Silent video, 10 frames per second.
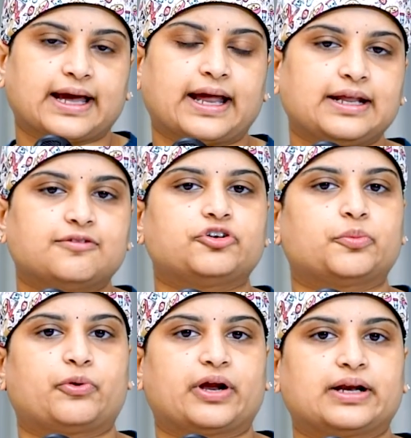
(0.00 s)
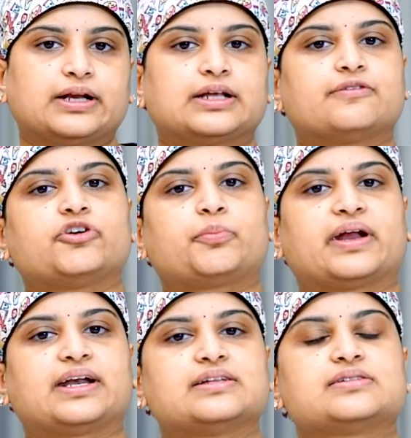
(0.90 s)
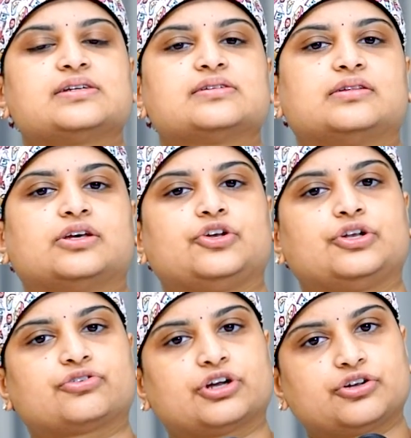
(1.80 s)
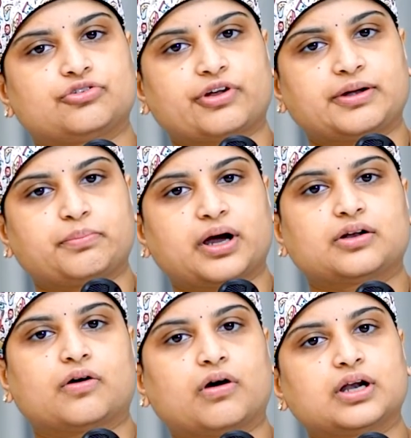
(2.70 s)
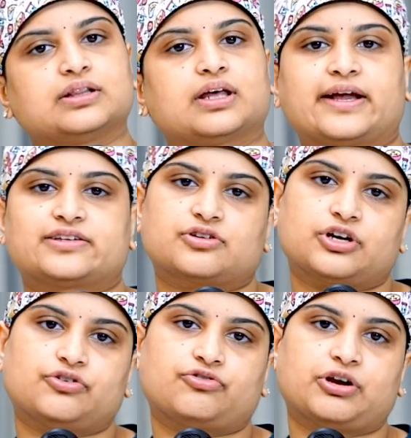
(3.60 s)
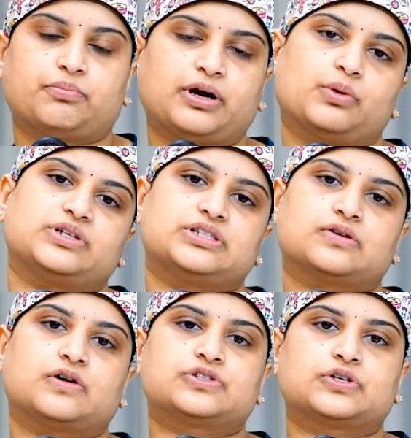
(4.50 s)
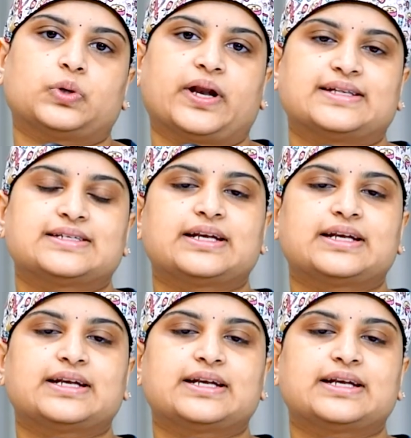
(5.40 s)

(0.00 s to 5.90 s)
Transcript: and if you're pregnant, if your pregnancy is in the intrauterine part or in the extrauterine part, which is also known as